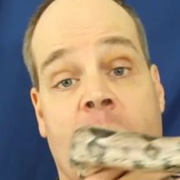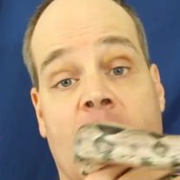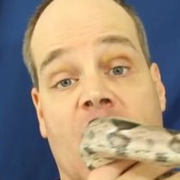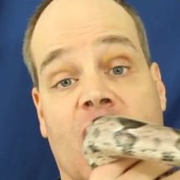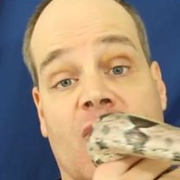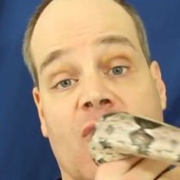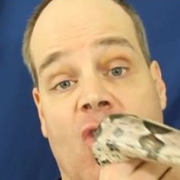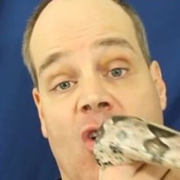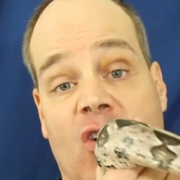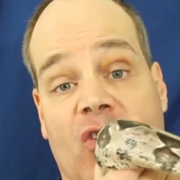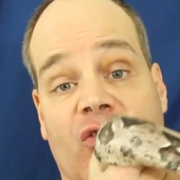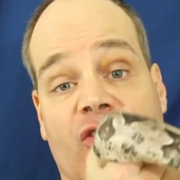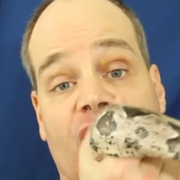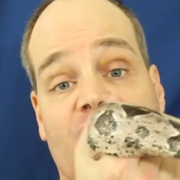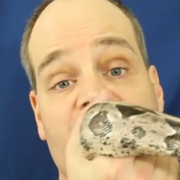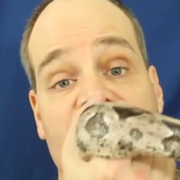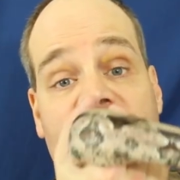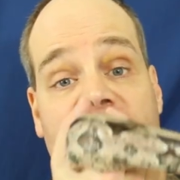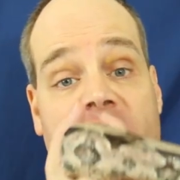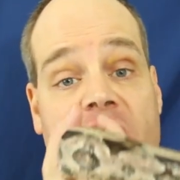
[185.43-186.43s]
as far as the
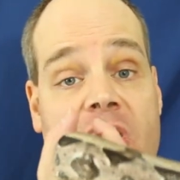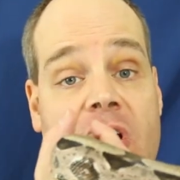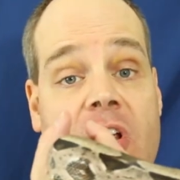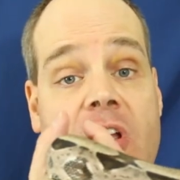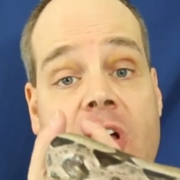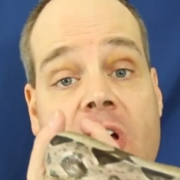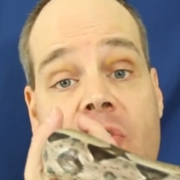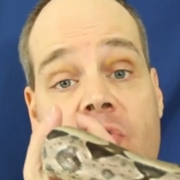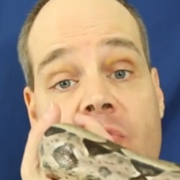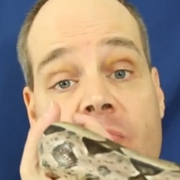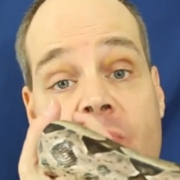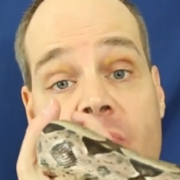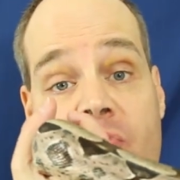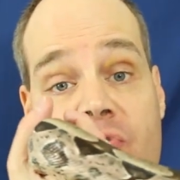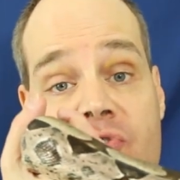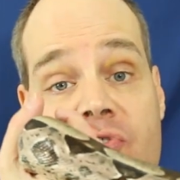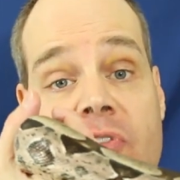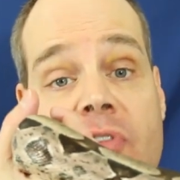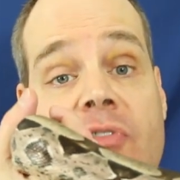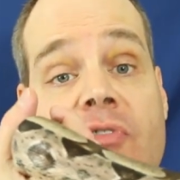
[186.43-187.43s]
genetic
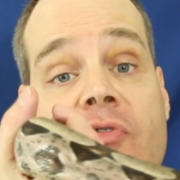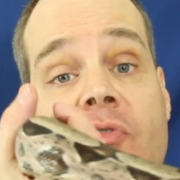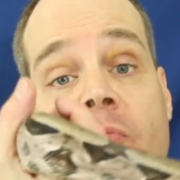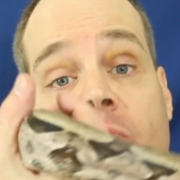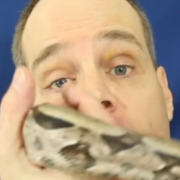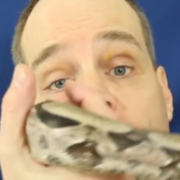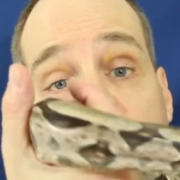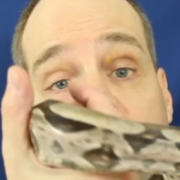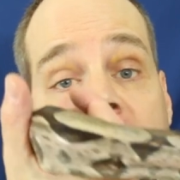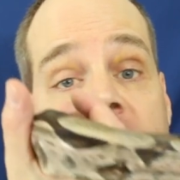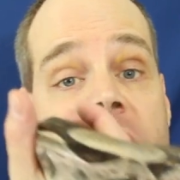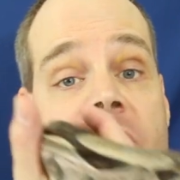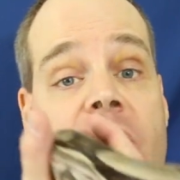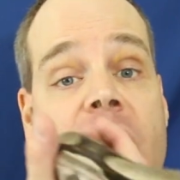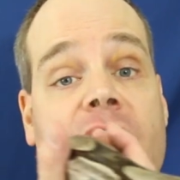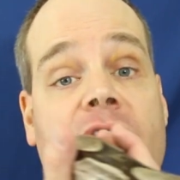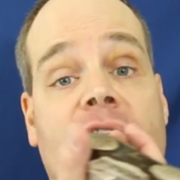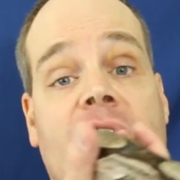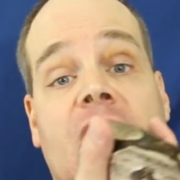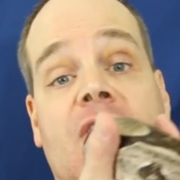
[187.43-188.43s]
contributions from
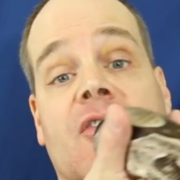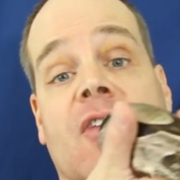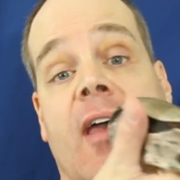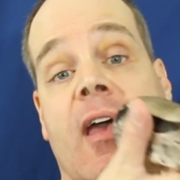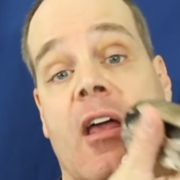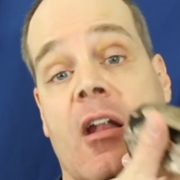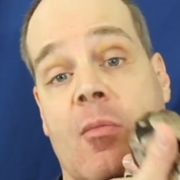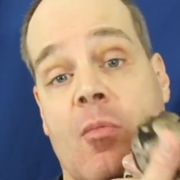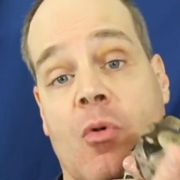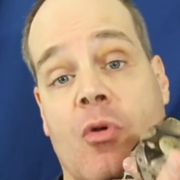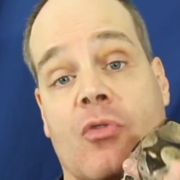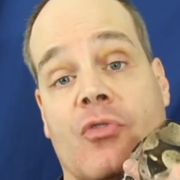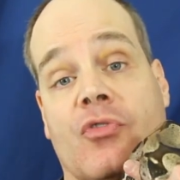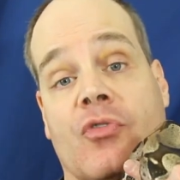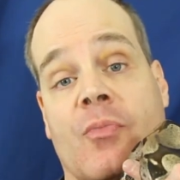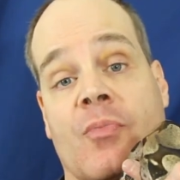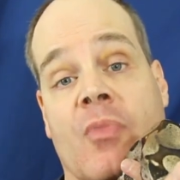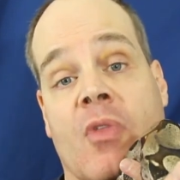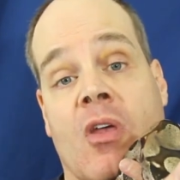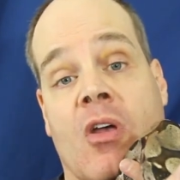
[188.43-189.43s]
Prometheus, these
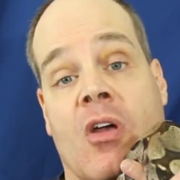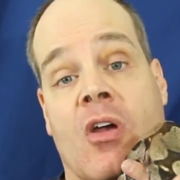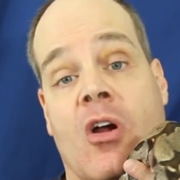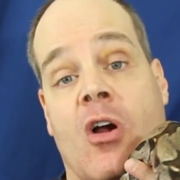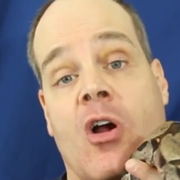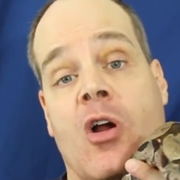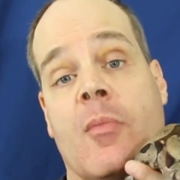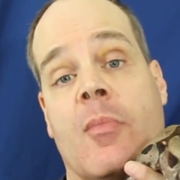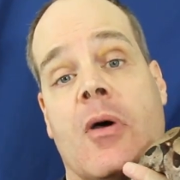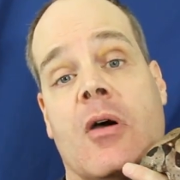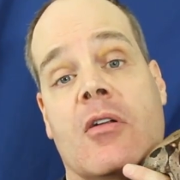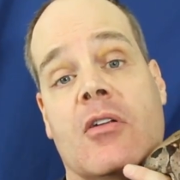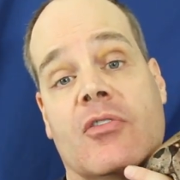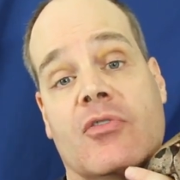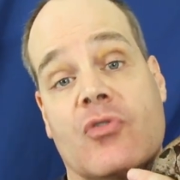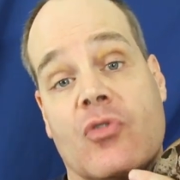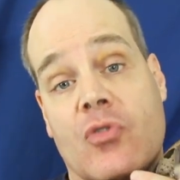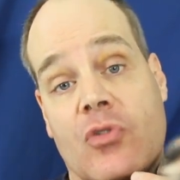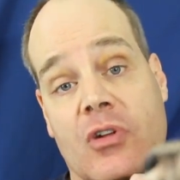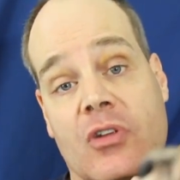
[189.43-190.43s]
animals are about
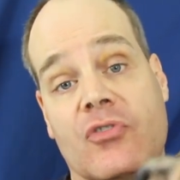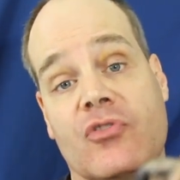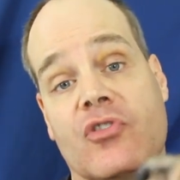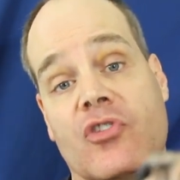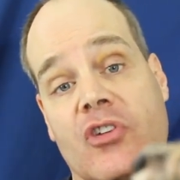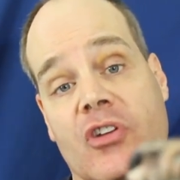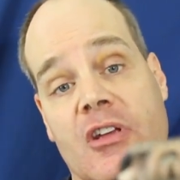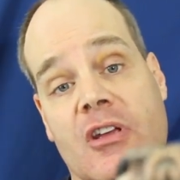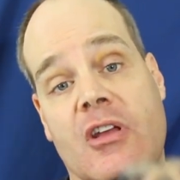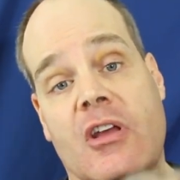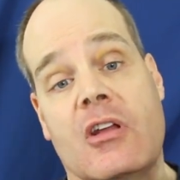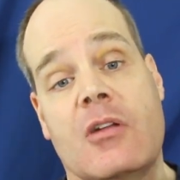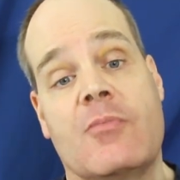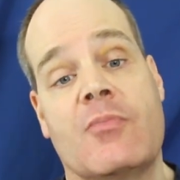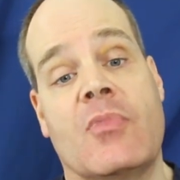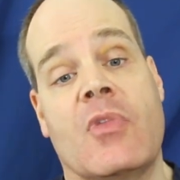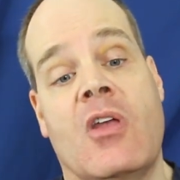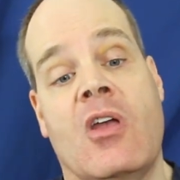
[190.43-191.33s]
as good as you can get